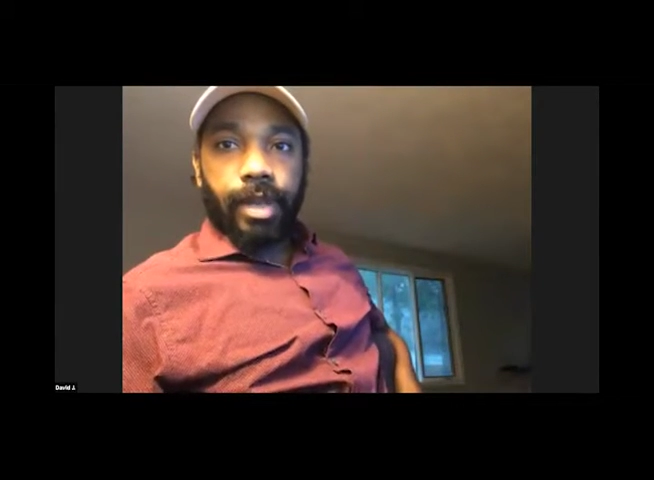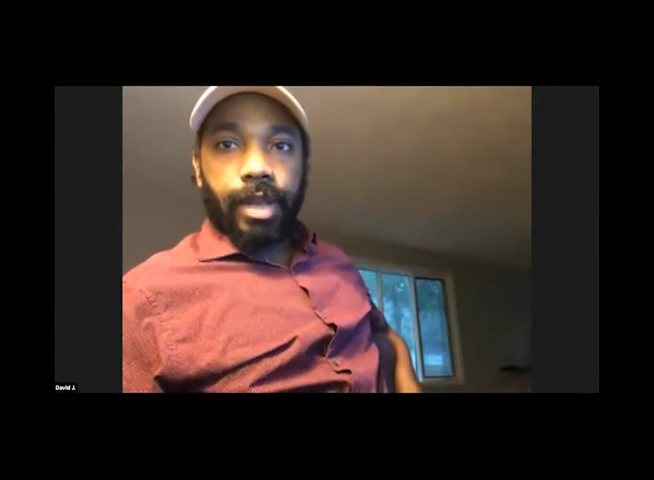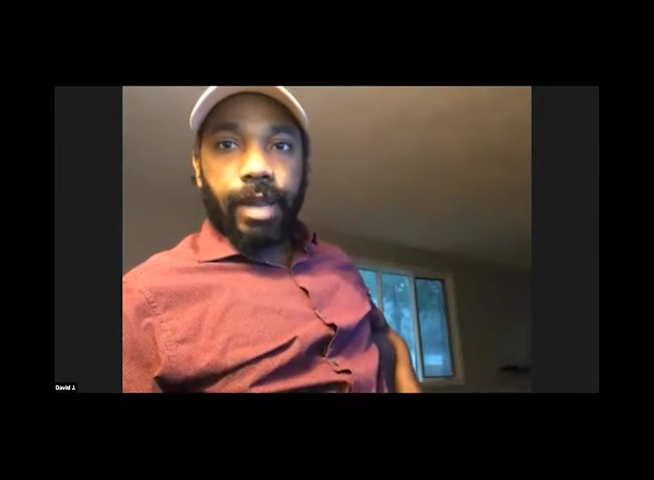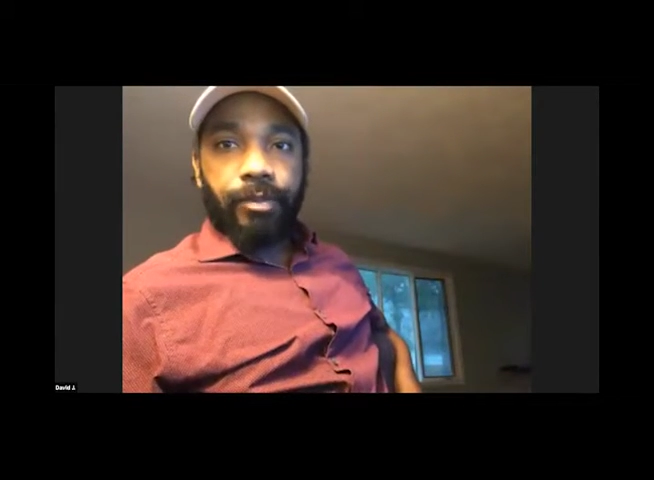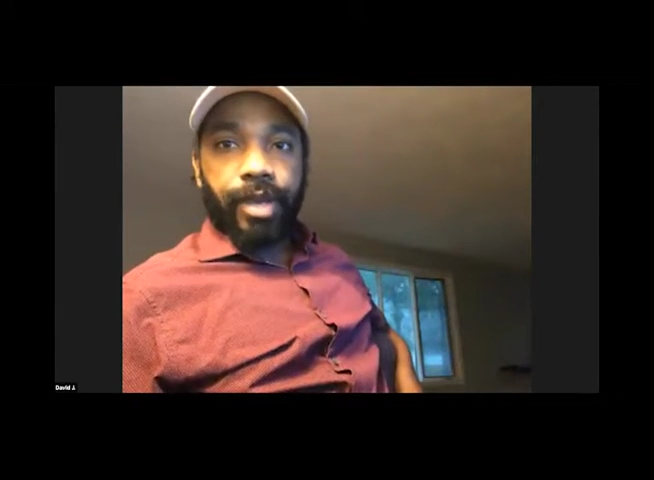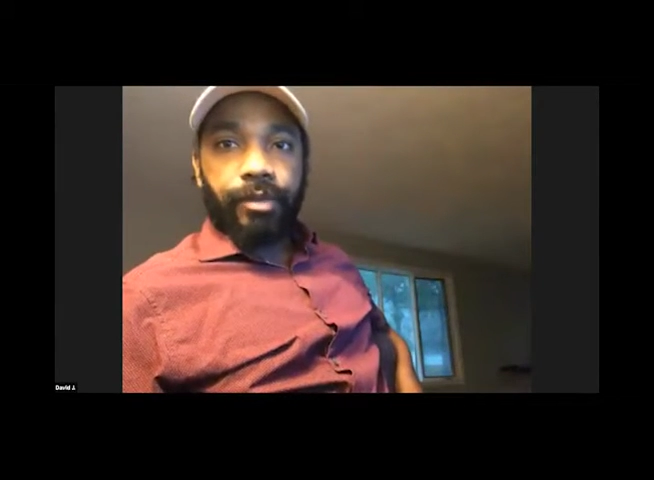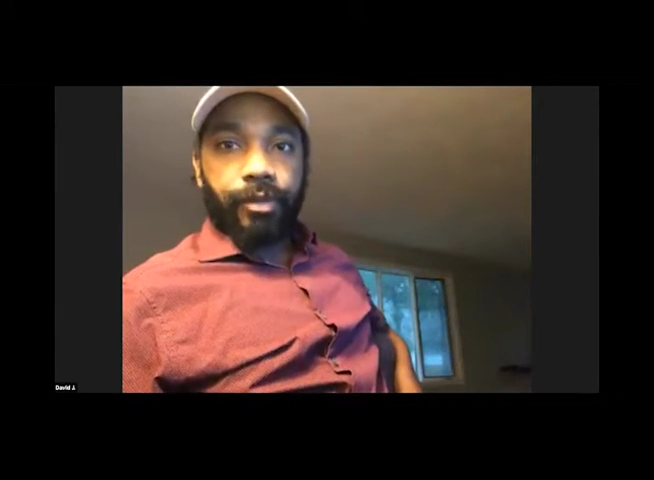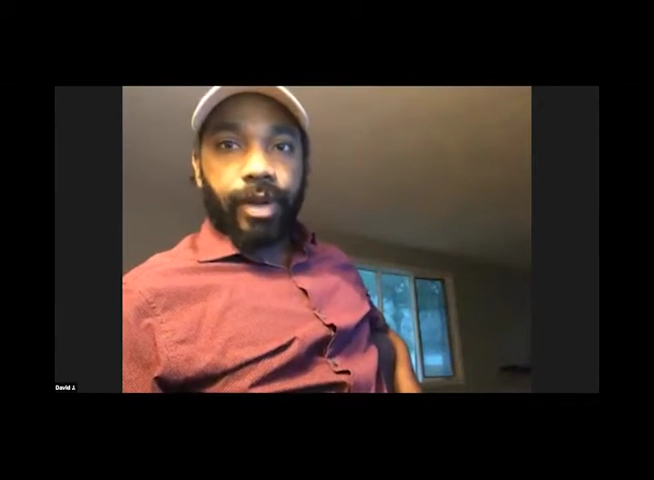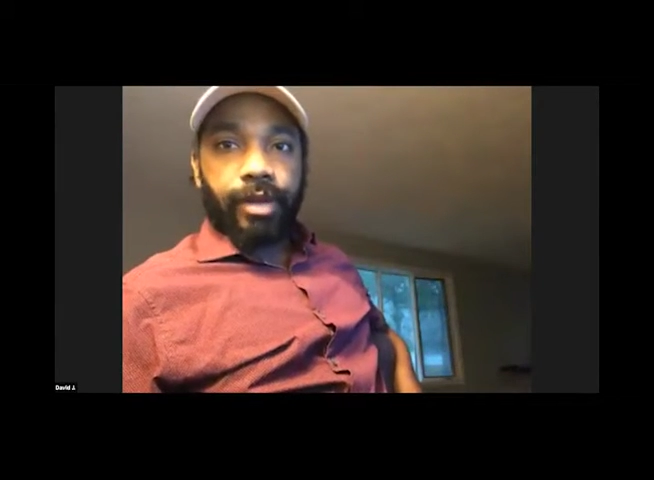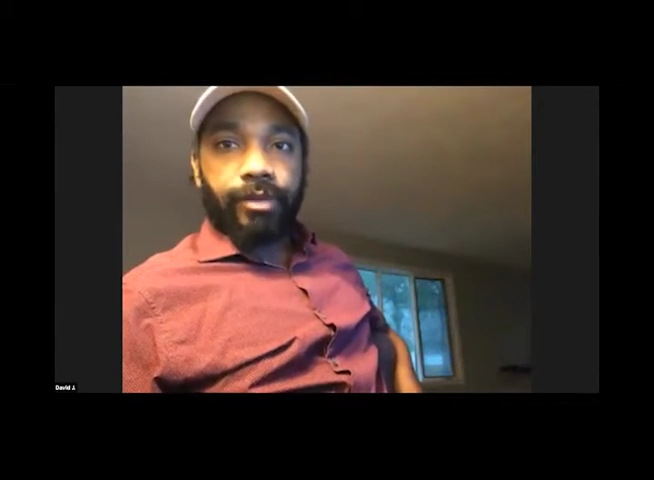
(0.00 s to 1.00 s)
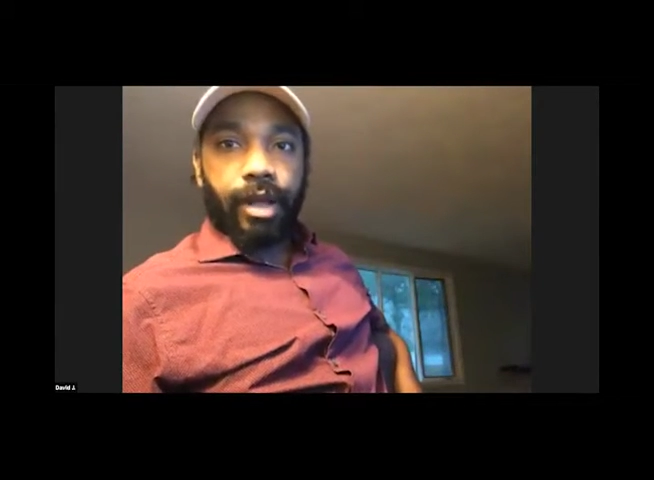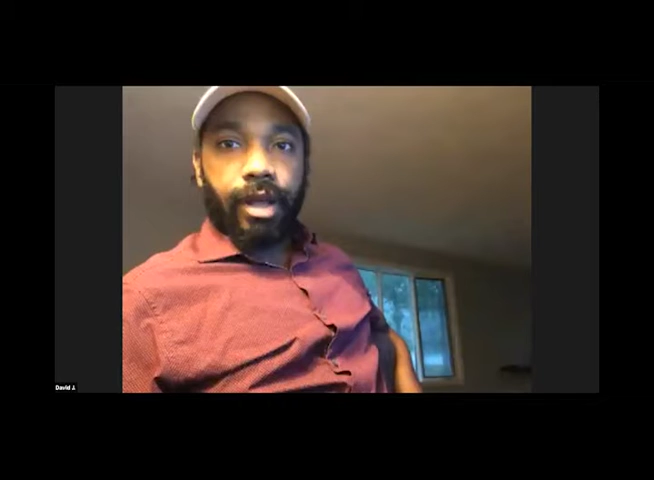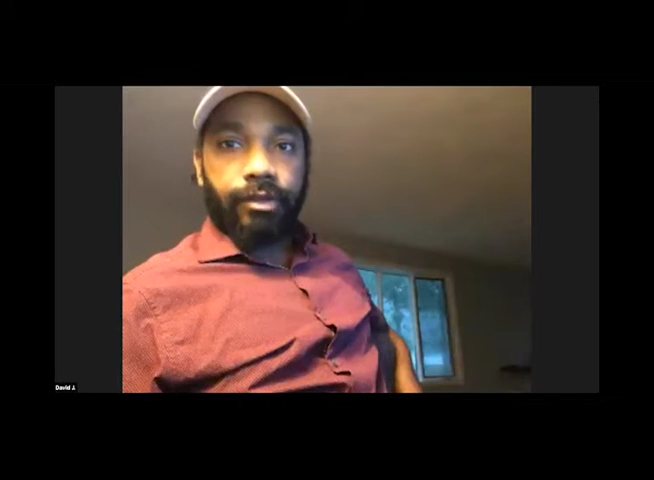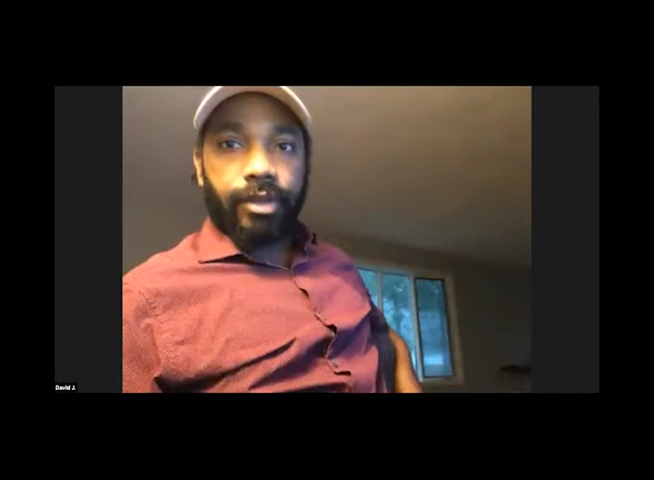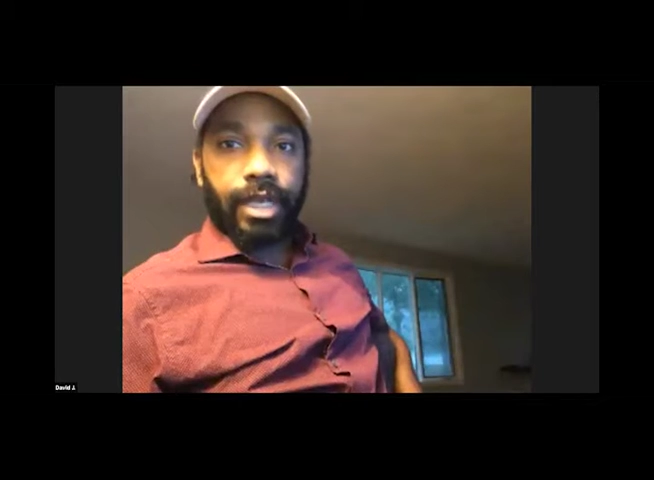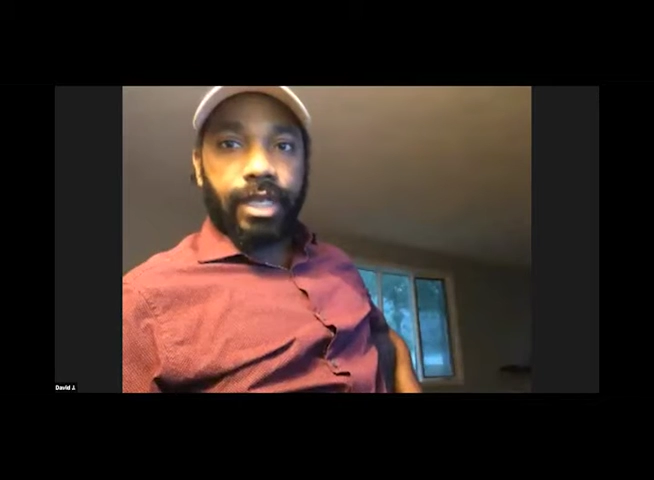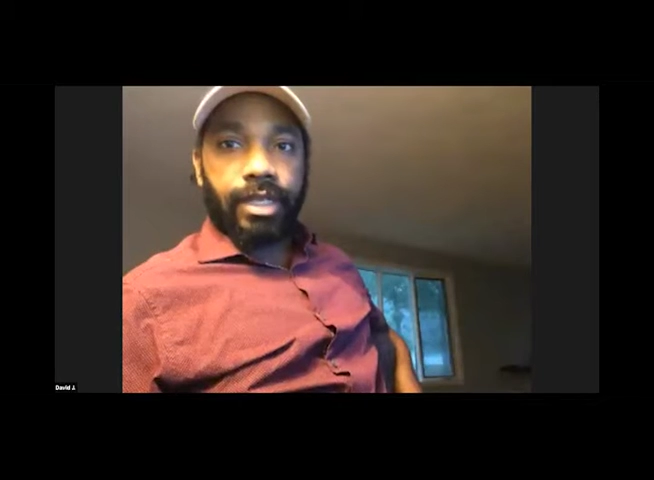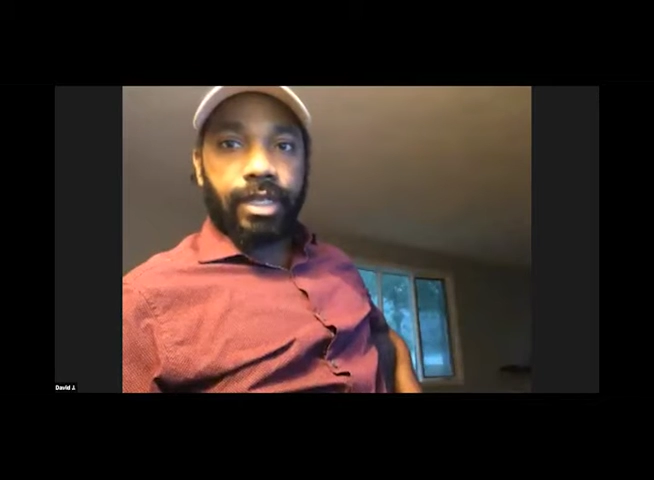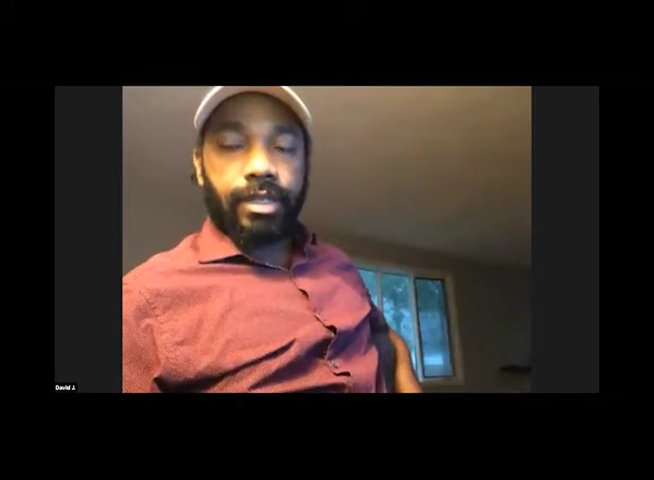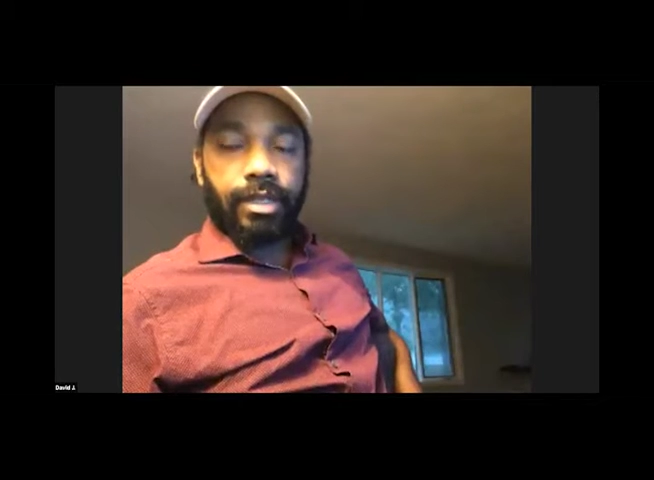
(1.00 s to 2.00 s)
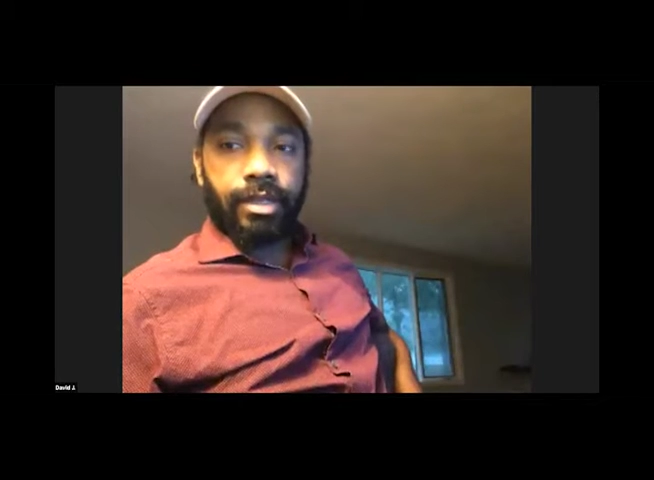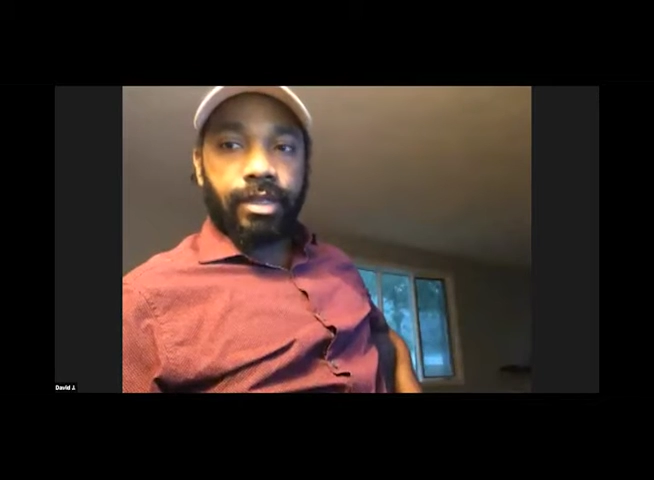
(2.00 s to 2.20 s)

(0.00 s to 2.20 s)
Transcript: not be afraid of conversations.